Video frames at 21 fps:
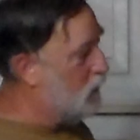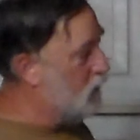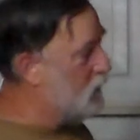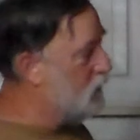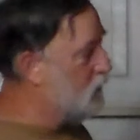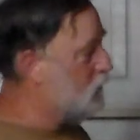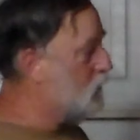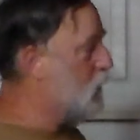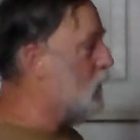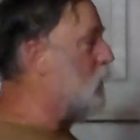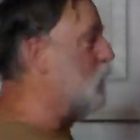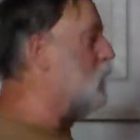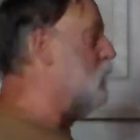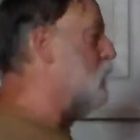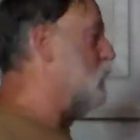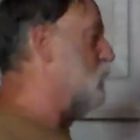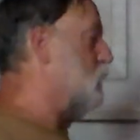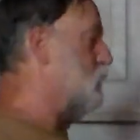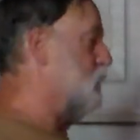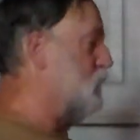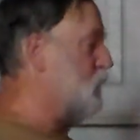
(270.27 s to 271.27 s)
right,
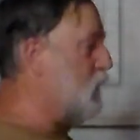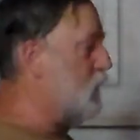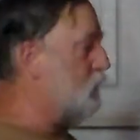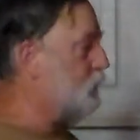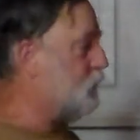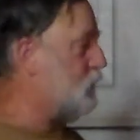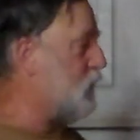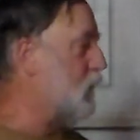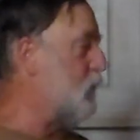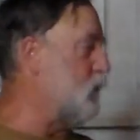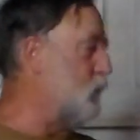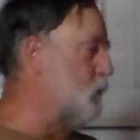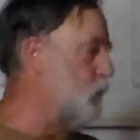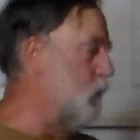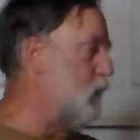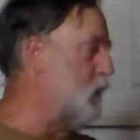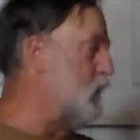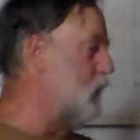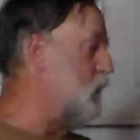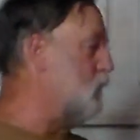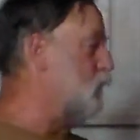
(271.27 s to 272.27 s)
the knife's out of the
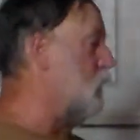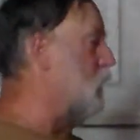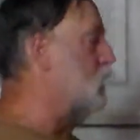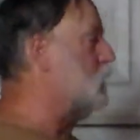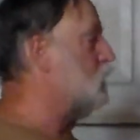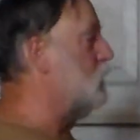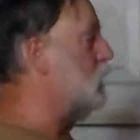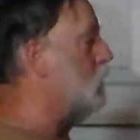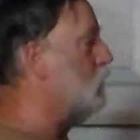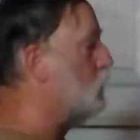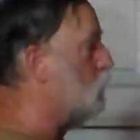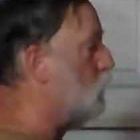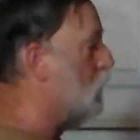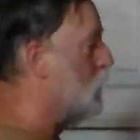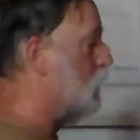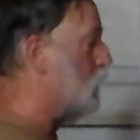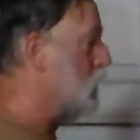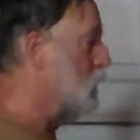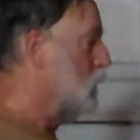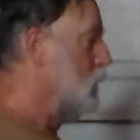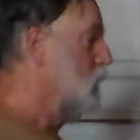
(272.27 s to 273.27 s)
way, or knocked out of the
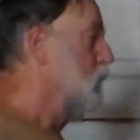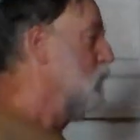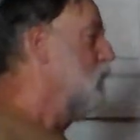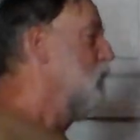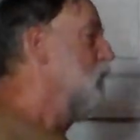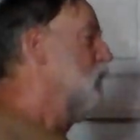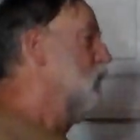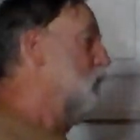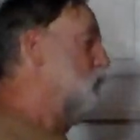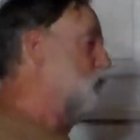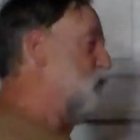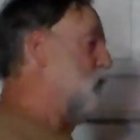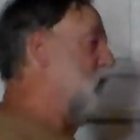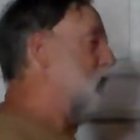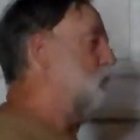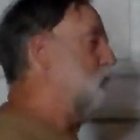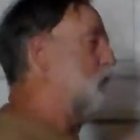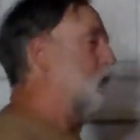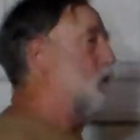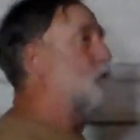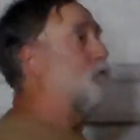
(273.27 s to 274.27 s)
way.
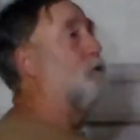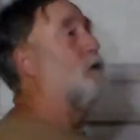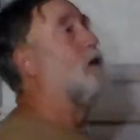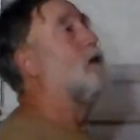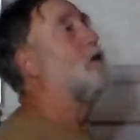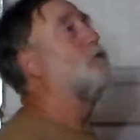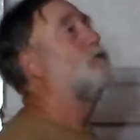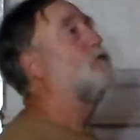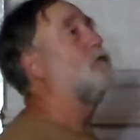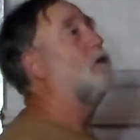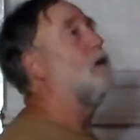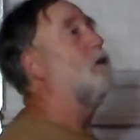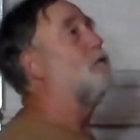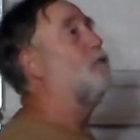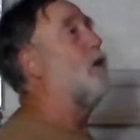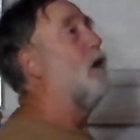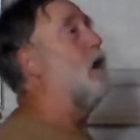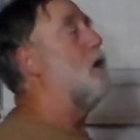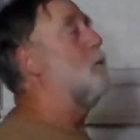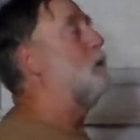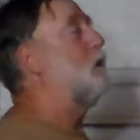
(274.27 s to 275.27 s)
Same difference
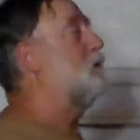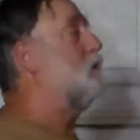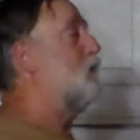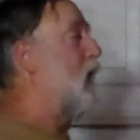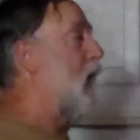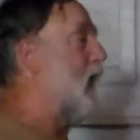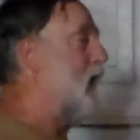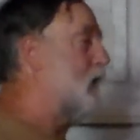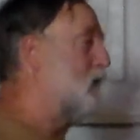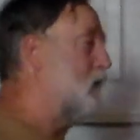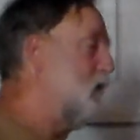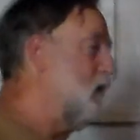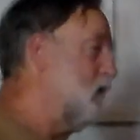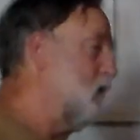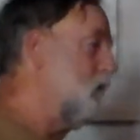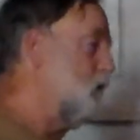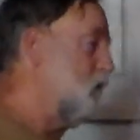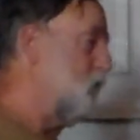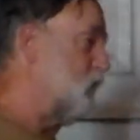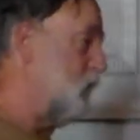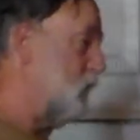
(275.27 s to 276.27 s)
if I'm
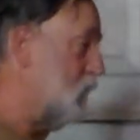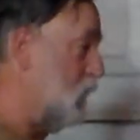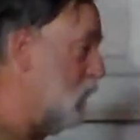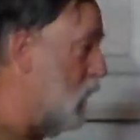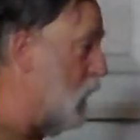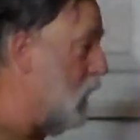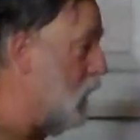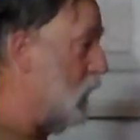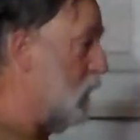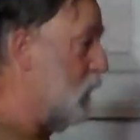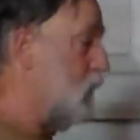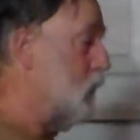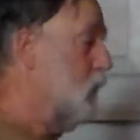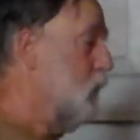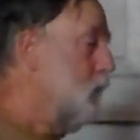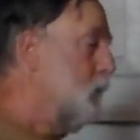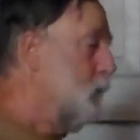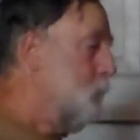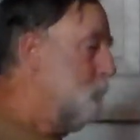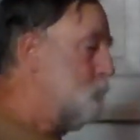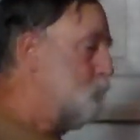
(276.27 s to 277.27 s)
attacking the guy.
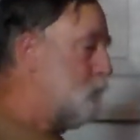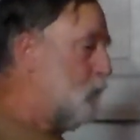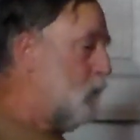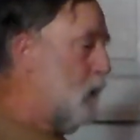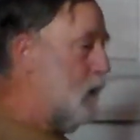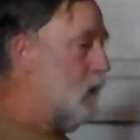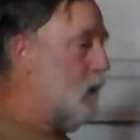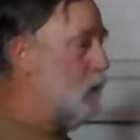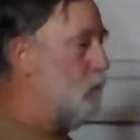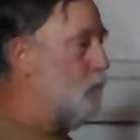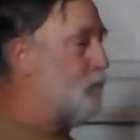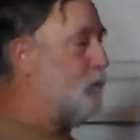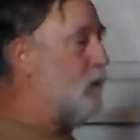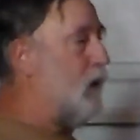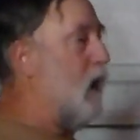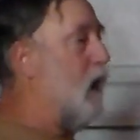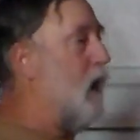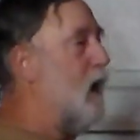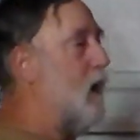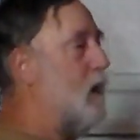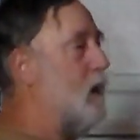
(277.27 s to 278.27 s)
If
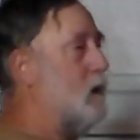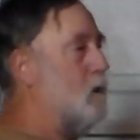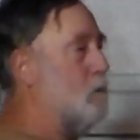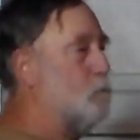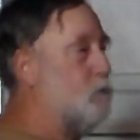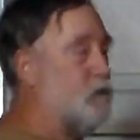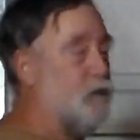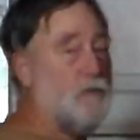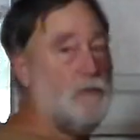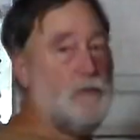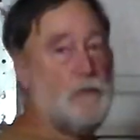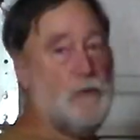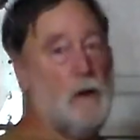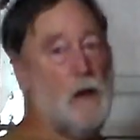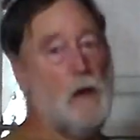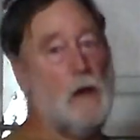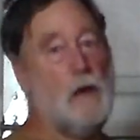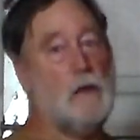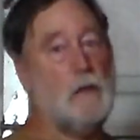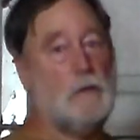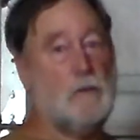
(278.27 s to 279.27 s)
I am just
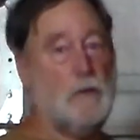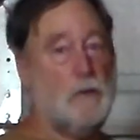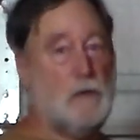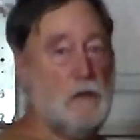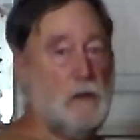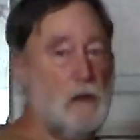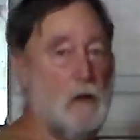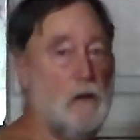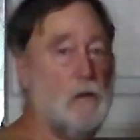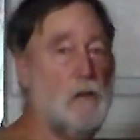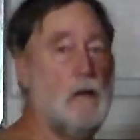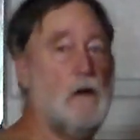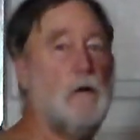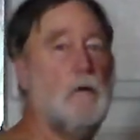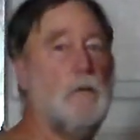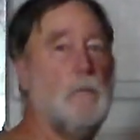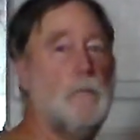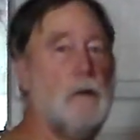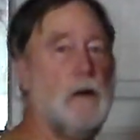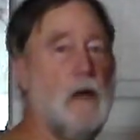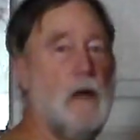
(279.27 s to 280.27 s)
trying to
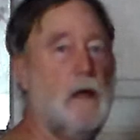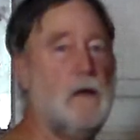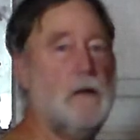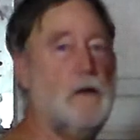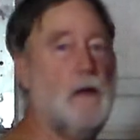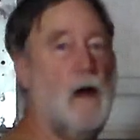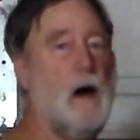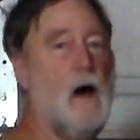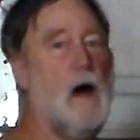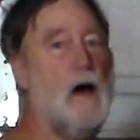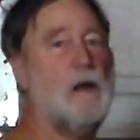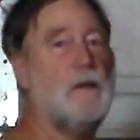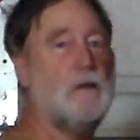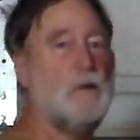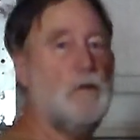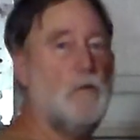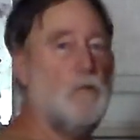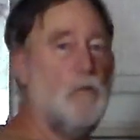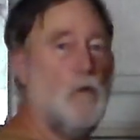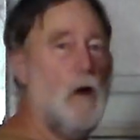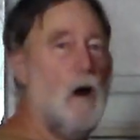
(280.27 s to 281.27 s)
kill him and not
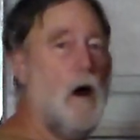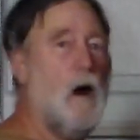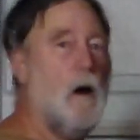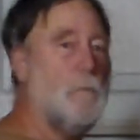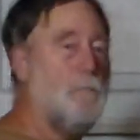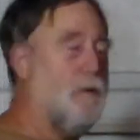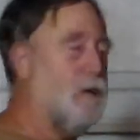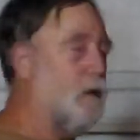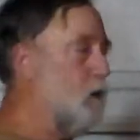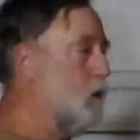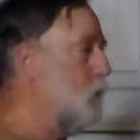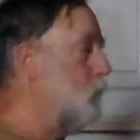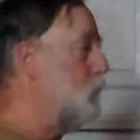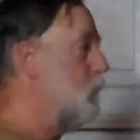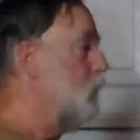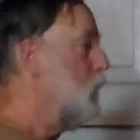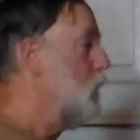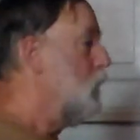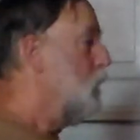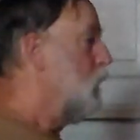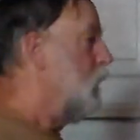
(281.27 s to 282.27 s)
rob
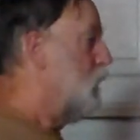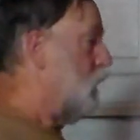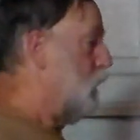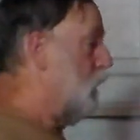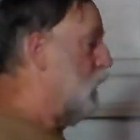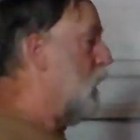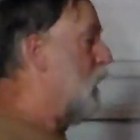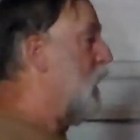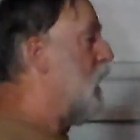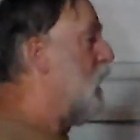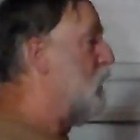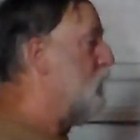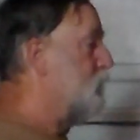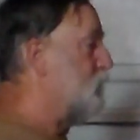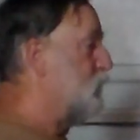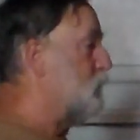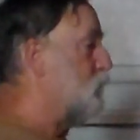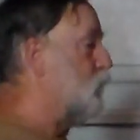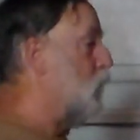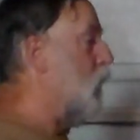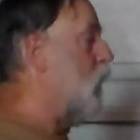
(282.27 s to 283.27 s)
him, and I have
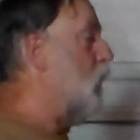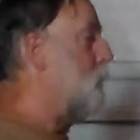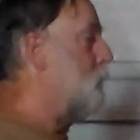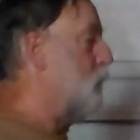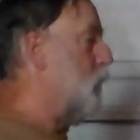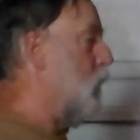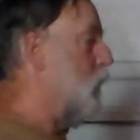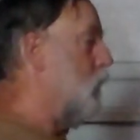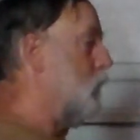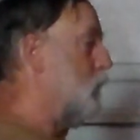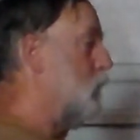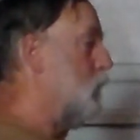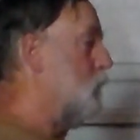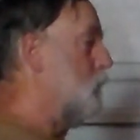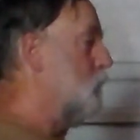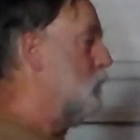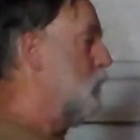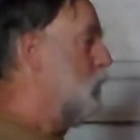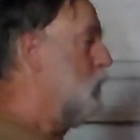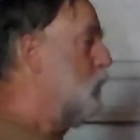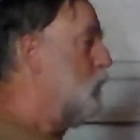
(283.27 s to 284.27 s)
the drop on
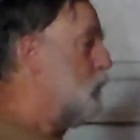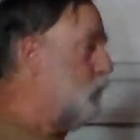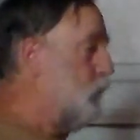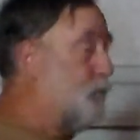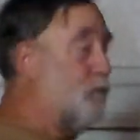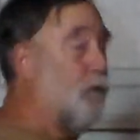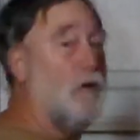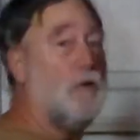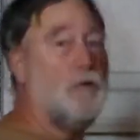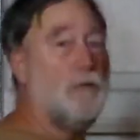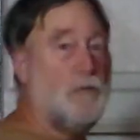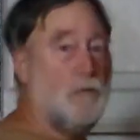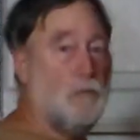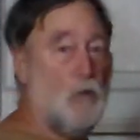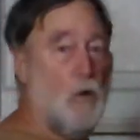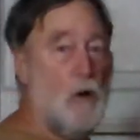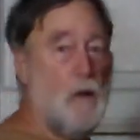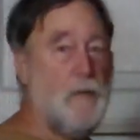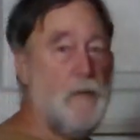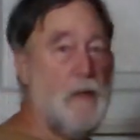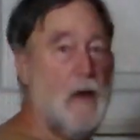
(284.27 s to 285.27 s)
him, the first
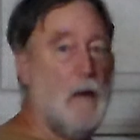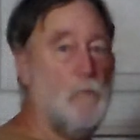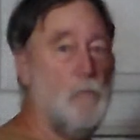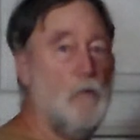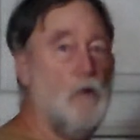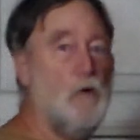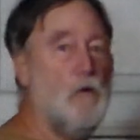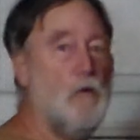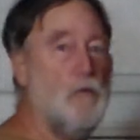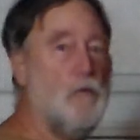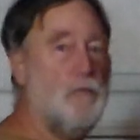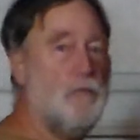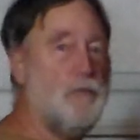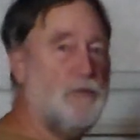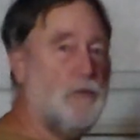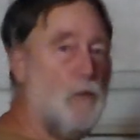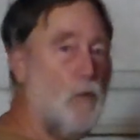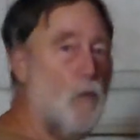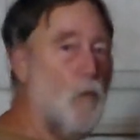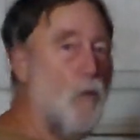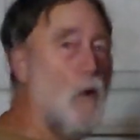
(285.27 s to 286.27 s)
one that
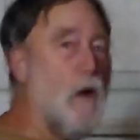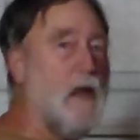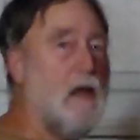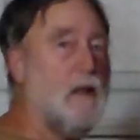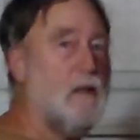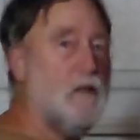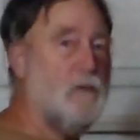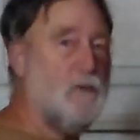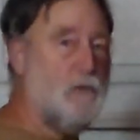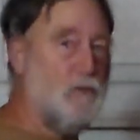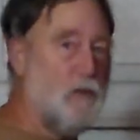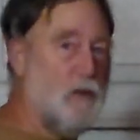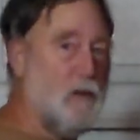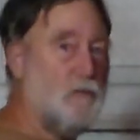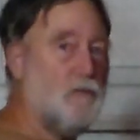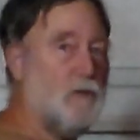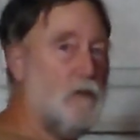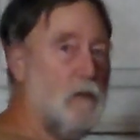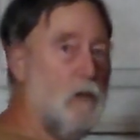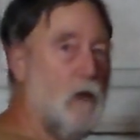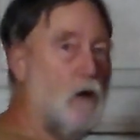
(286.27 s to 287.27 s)
moves wins
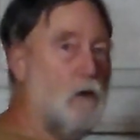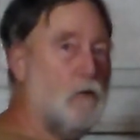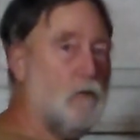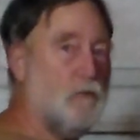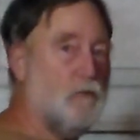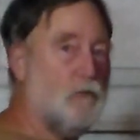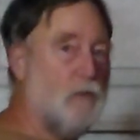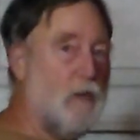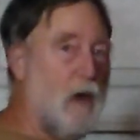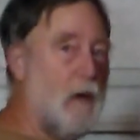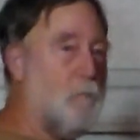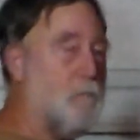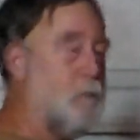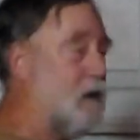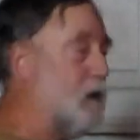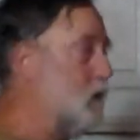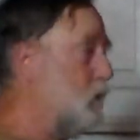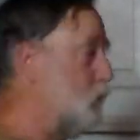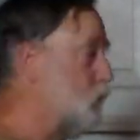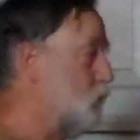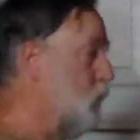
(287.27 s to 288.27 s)
this close. That
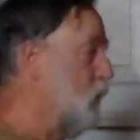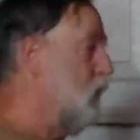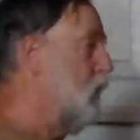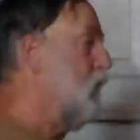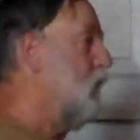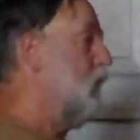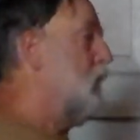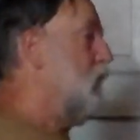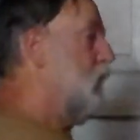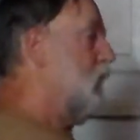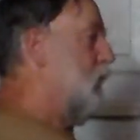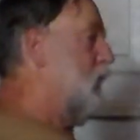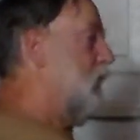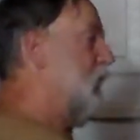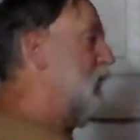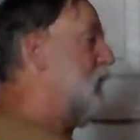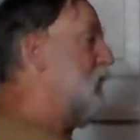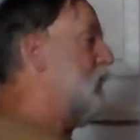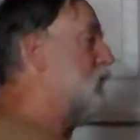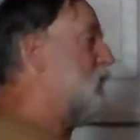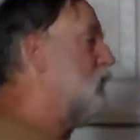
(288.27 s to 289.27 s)
means
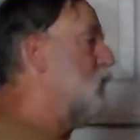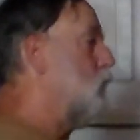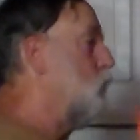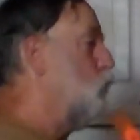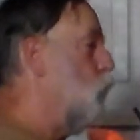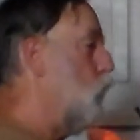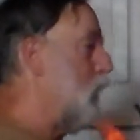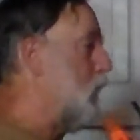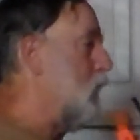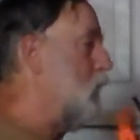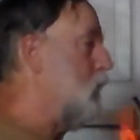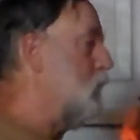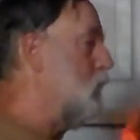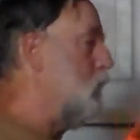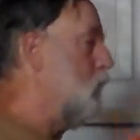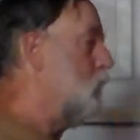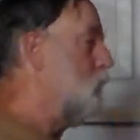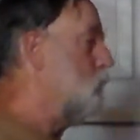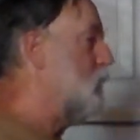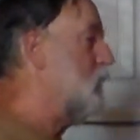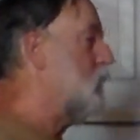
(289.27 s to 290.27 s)
he can
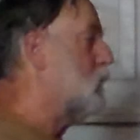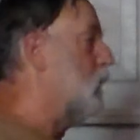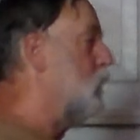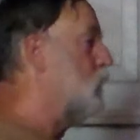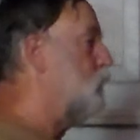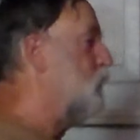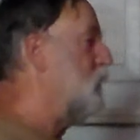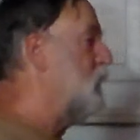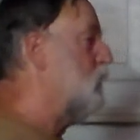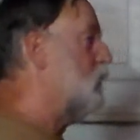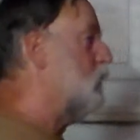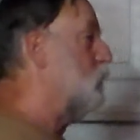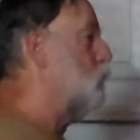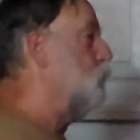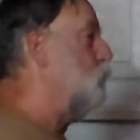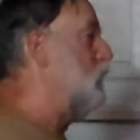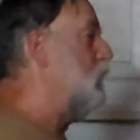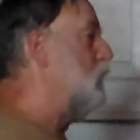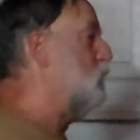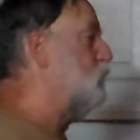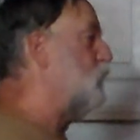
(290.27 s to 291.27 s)
win because he
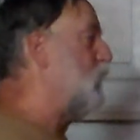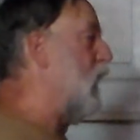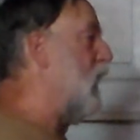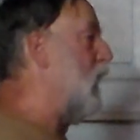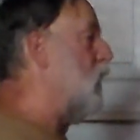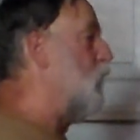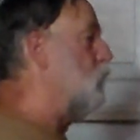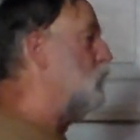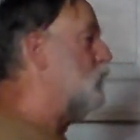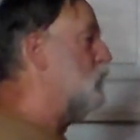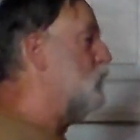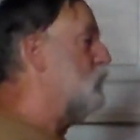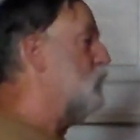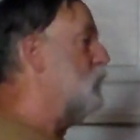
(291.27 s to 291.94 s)
can reach out,